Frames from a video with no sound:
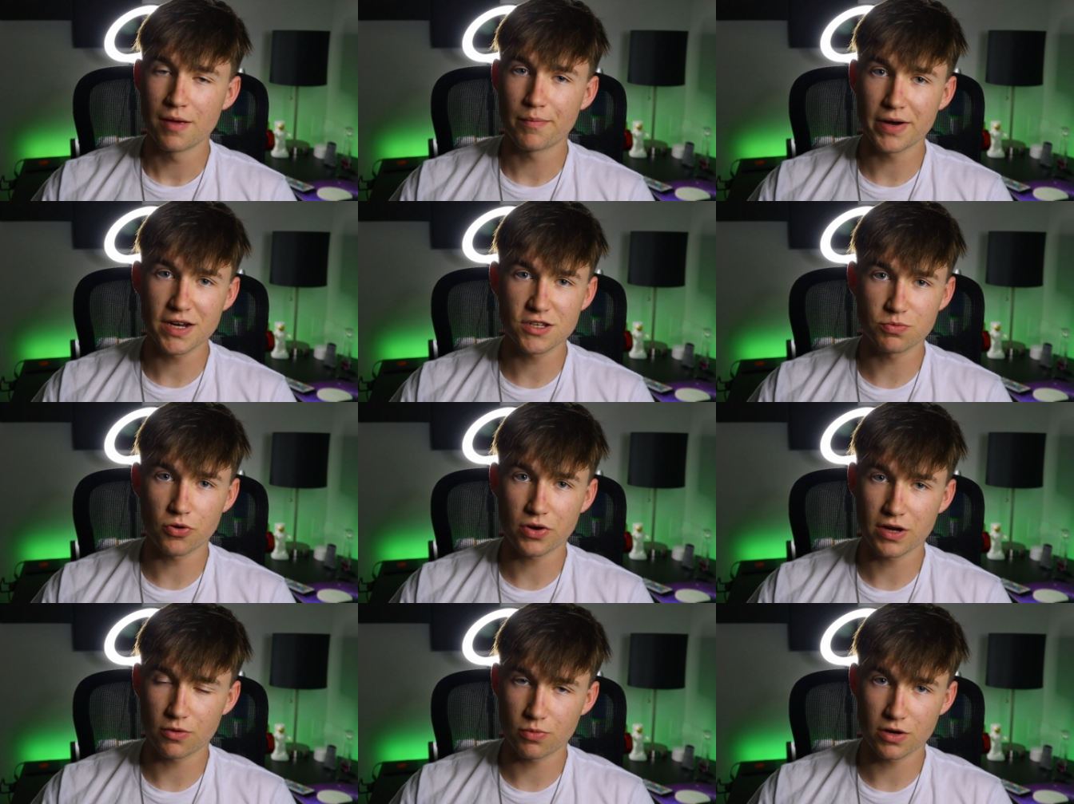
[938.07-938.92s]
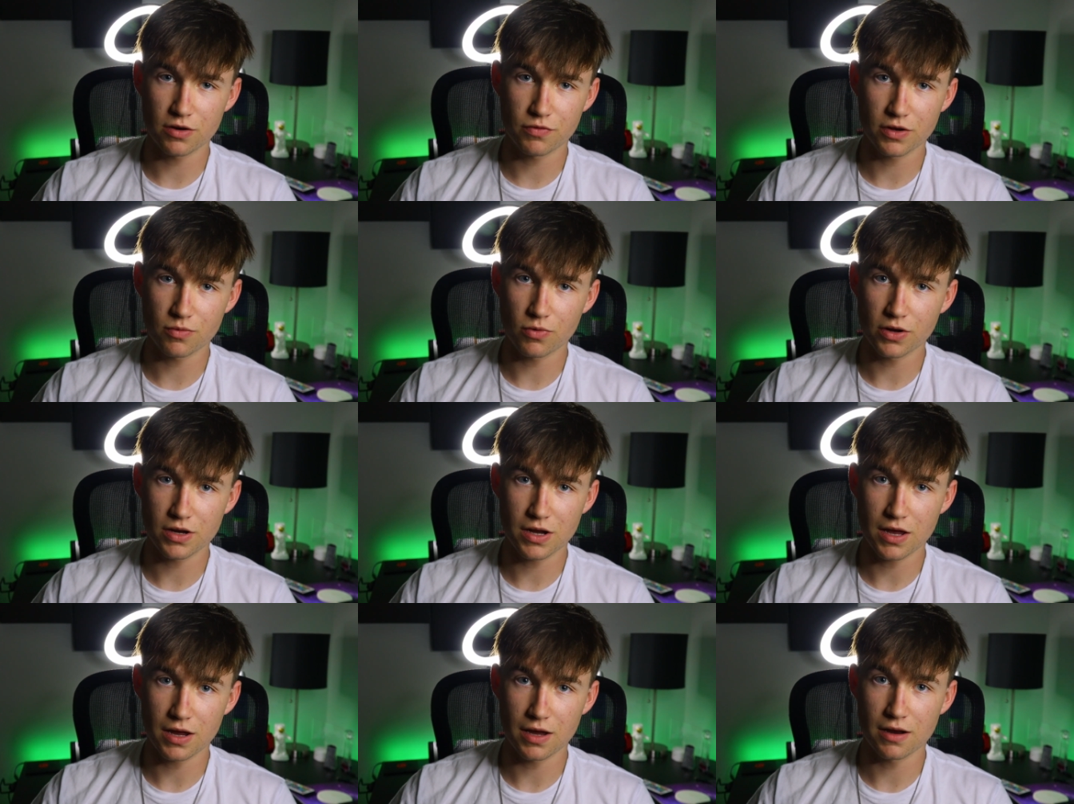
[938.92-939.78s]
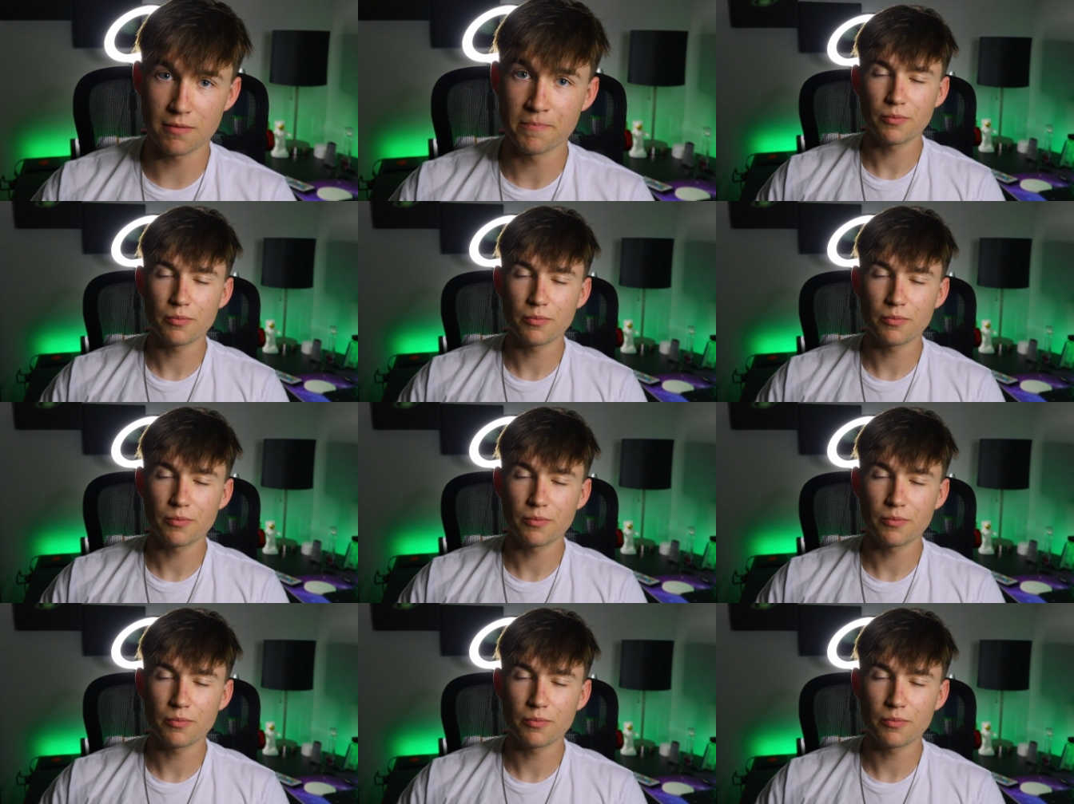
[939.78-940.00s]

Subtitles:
might as well get rid of it while you can.